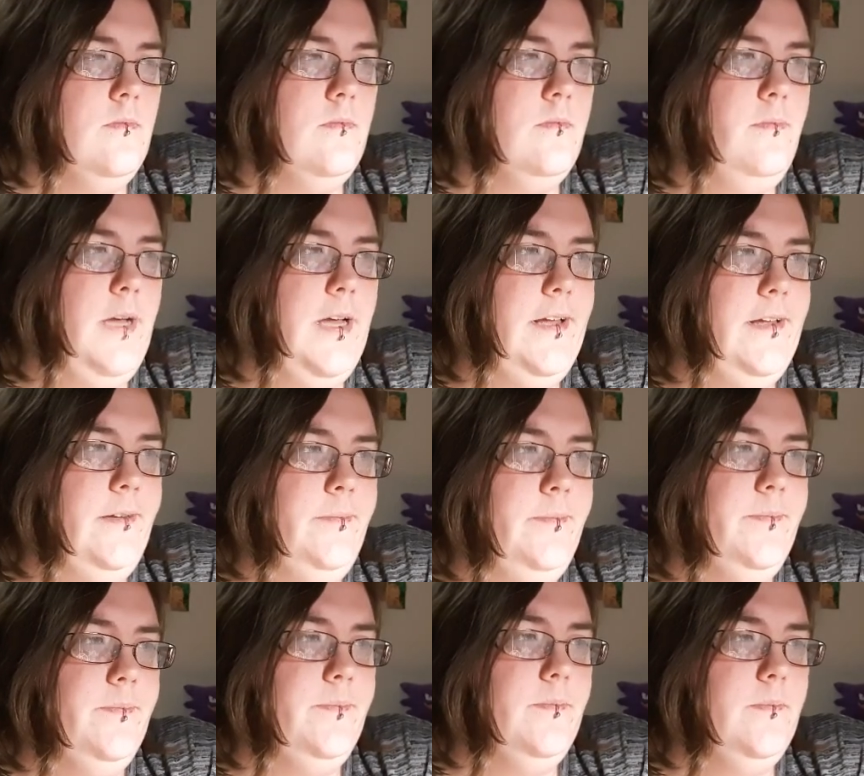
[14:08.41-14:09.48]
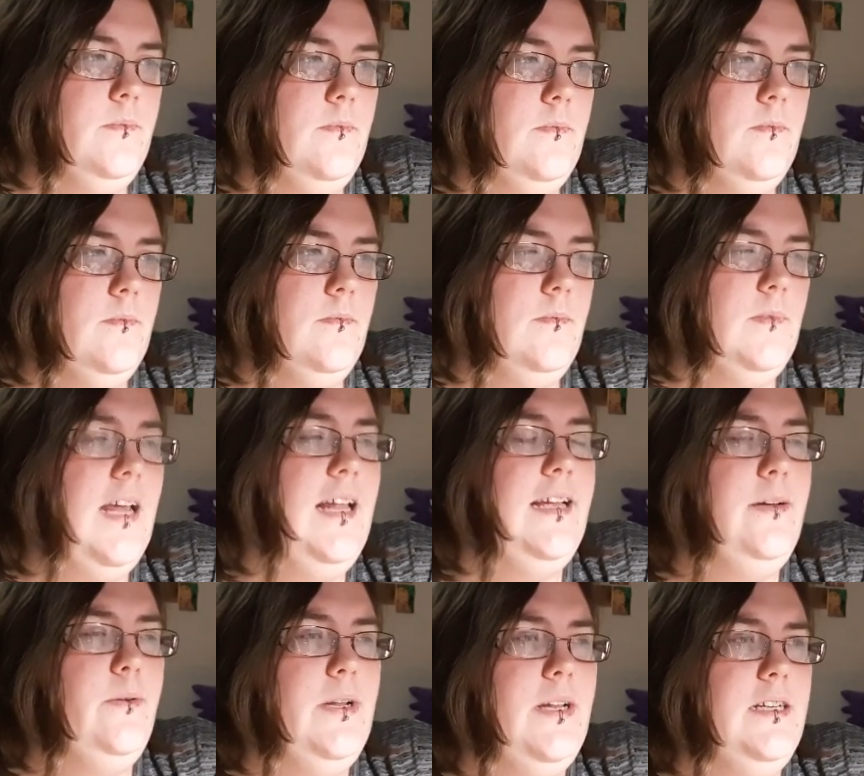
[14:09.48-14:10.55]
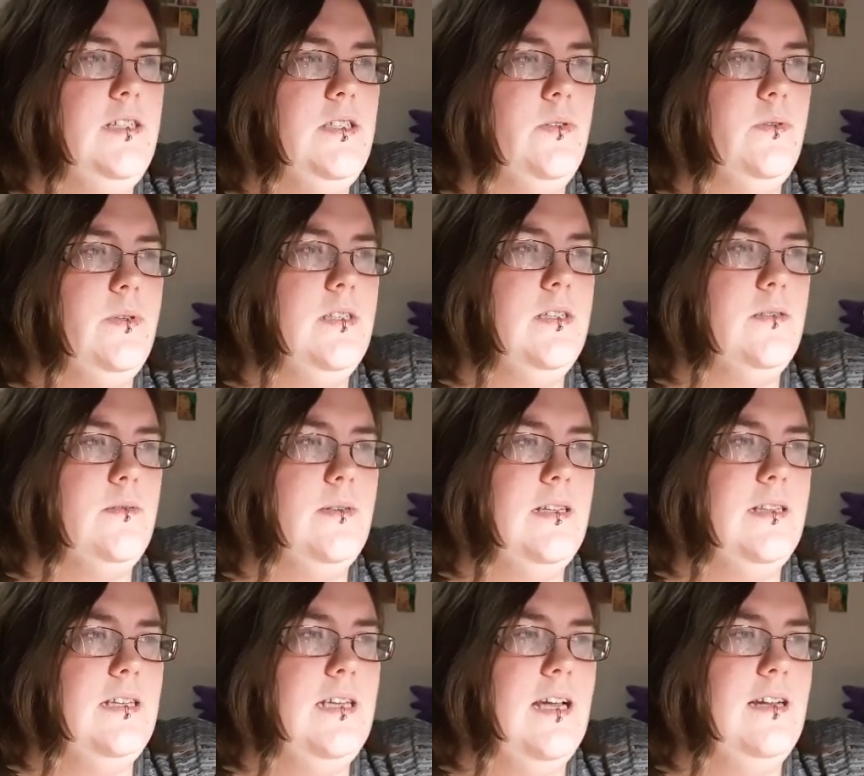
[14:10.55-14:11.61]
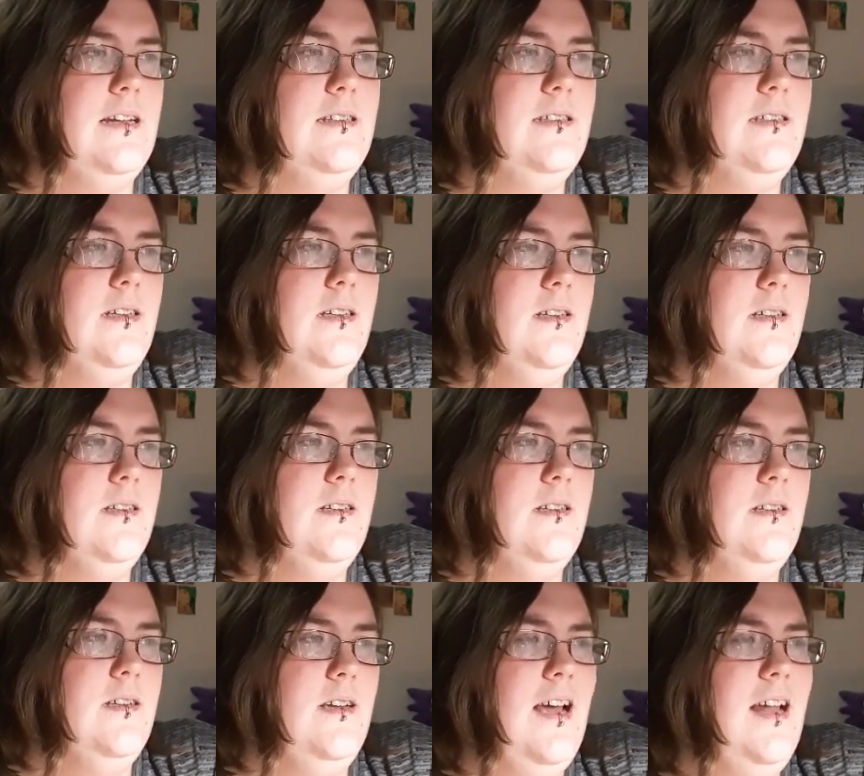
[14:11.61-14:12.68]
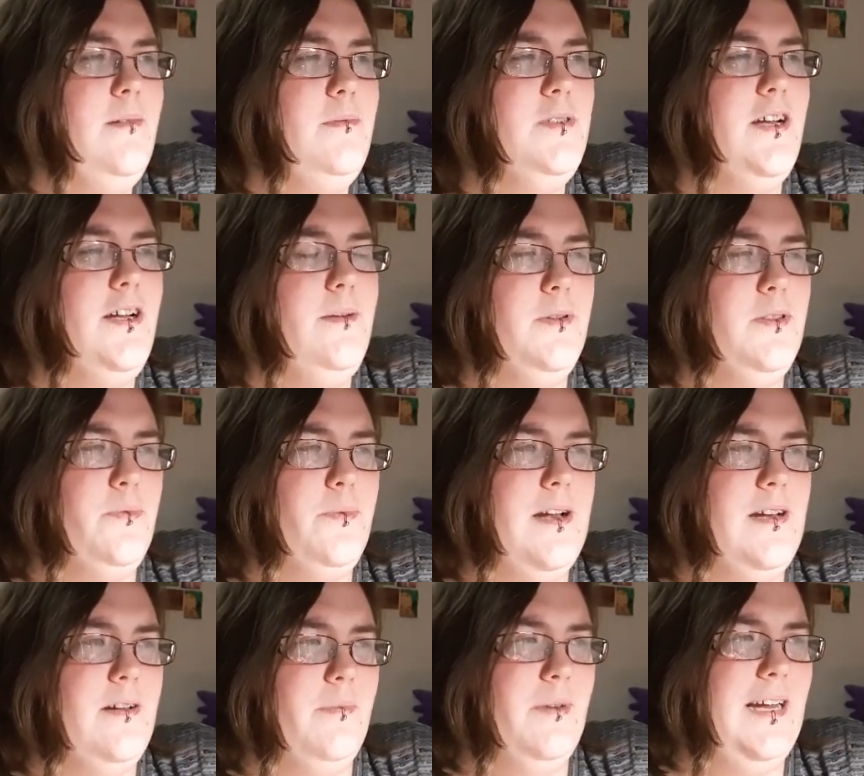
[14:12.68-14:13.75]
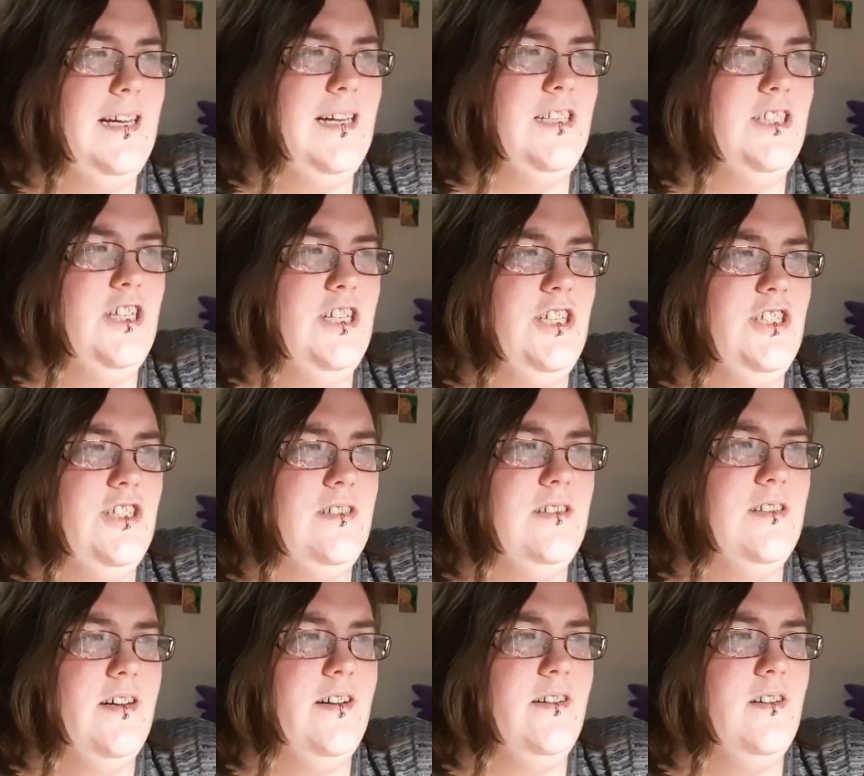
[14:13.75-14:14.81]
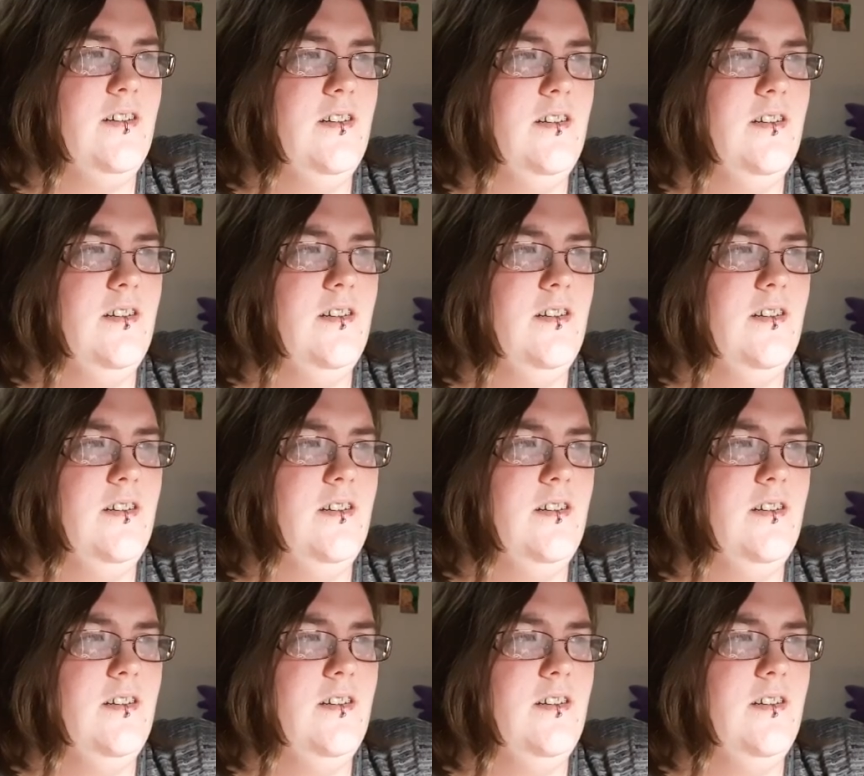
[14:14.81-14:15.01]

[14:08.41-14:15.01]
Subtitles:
But I like what I do with this one at the end. And I'm sorry about the random lighting changes there.